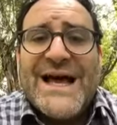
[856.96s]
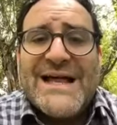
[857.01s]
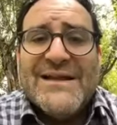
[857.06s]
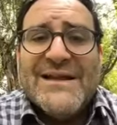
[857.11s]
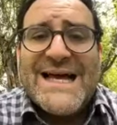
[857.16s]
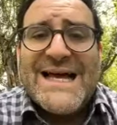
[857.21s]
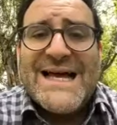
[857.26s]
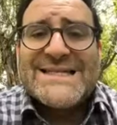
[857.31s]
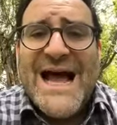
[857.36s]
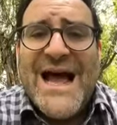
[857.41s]

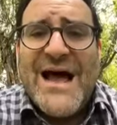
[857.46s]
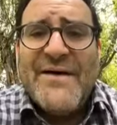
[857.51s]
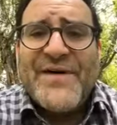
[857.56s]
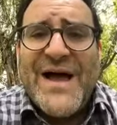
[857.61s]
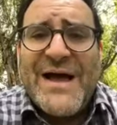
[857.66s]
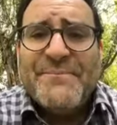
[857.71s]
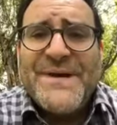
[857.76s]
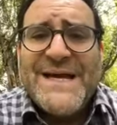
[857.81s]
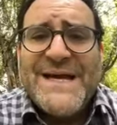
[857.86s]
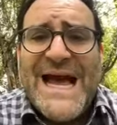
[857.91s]

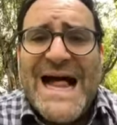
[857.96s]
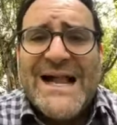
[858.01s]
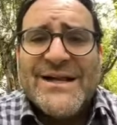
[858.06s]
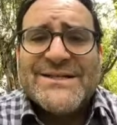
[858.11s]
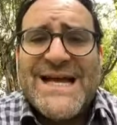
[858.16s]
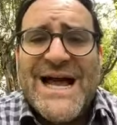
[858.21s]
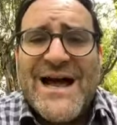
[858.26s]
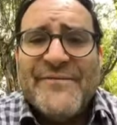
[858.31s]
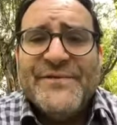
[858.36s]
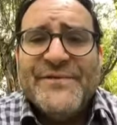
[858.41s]

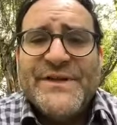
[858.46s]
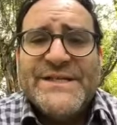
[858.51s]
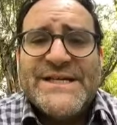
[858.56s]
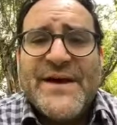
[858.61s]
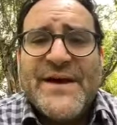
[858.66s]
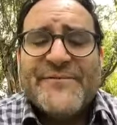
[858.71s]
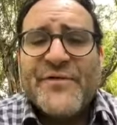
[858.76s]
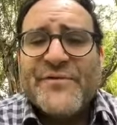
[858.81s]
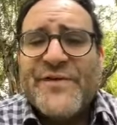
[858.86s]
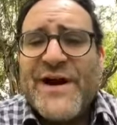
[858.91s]
al For
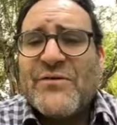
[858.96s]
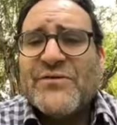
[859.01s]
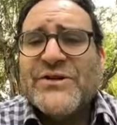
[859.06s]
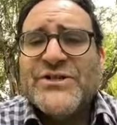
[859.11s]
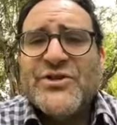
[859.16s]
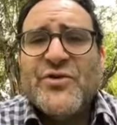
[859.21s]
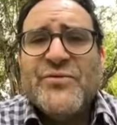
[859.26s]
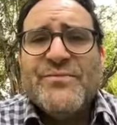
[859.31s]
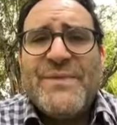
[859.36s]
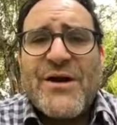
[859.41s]
very
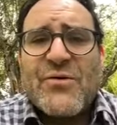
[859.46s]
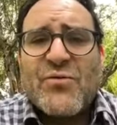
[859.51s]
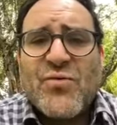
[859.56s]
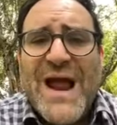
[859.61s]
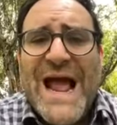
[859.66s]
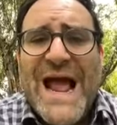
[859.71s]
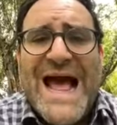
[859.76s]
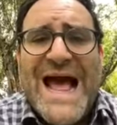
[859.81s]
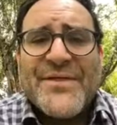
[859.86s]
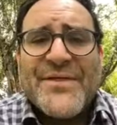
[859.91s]
soon my
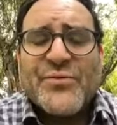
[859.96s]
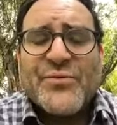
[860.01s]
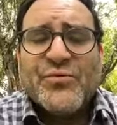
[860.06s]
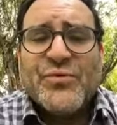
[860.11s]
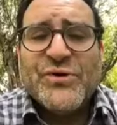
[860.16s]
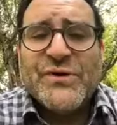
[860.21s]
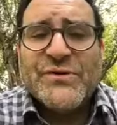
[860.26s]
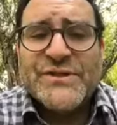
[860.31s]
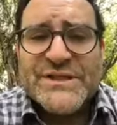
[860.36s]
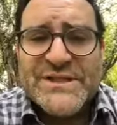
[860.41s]
wrath
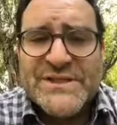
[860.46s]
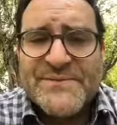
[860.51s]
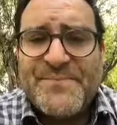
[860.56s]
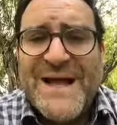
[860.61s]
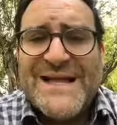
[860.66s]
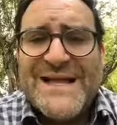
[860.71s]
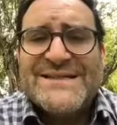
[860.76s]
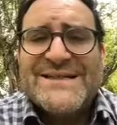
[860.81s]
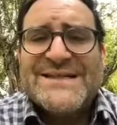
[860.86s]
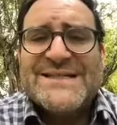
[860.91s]
will
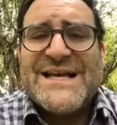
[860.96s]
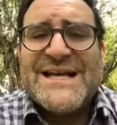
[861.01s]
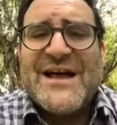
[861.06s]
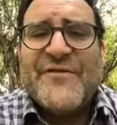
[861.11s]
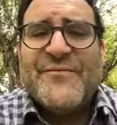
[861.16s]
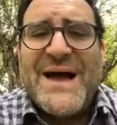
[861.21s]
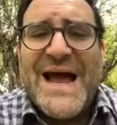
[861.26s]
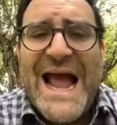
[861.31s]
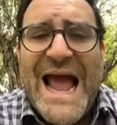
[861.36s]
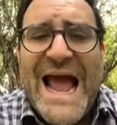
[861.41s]
spend
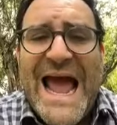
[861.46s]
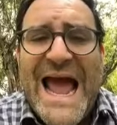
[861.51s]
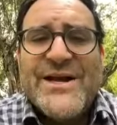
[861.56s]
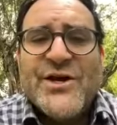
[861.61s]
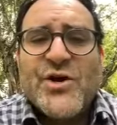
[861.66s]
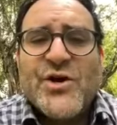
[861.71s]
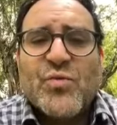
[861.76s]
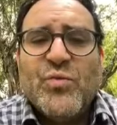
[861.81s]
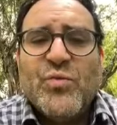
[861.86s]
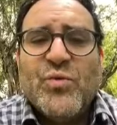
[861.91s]
itself, my
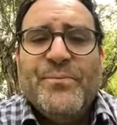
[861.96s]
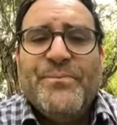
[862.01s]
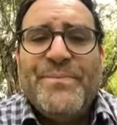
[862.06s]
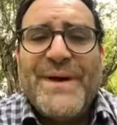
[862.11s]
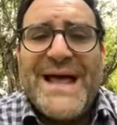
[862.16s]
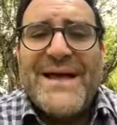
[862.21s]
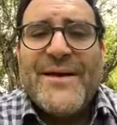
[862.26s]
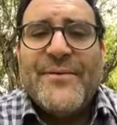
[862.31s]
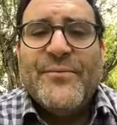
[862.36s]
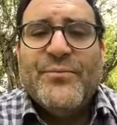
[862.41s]
anger will,
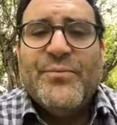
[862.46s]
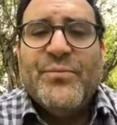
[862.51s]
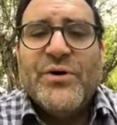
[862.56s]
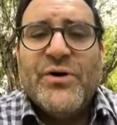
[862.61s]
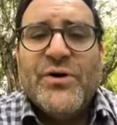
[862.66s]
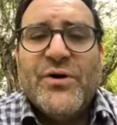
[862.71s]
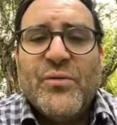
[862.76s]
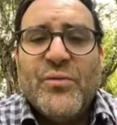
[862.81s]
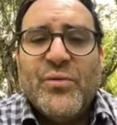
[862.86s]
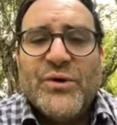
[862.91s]
be,
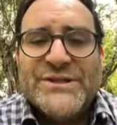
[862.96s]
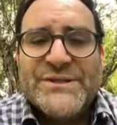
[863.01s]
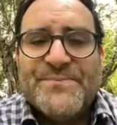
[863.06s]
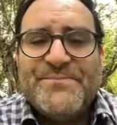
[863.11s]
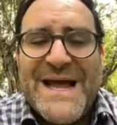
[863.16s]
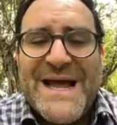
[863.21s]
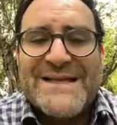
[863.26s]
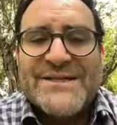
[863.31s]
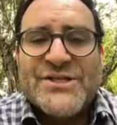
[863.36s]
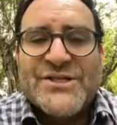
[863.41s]
will was
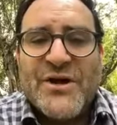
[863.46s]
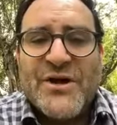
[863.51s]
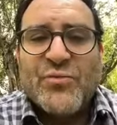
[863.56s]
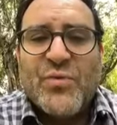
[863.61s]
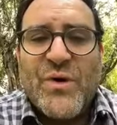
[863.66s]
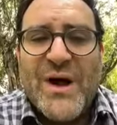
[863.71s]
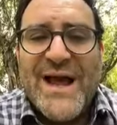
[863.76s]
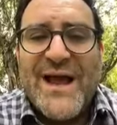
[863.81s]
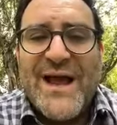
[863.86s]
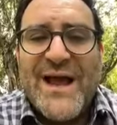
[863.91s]
bent on
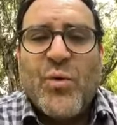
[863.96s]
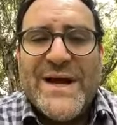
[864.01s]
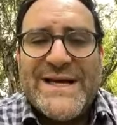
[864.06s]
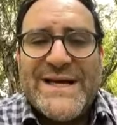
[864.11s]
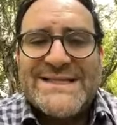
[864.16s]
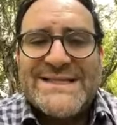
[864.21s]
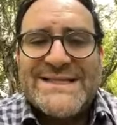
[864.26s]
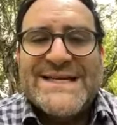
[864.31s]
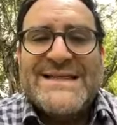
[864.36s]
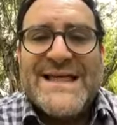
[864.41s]

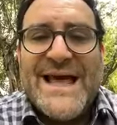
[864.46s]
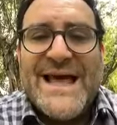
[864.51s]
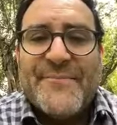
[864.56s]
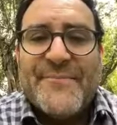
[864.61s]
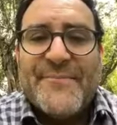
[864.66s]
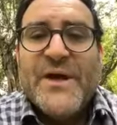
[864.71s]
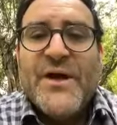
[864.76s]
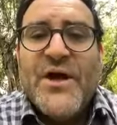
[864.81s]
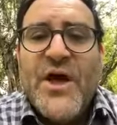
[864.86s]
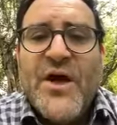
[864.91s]
wasting them.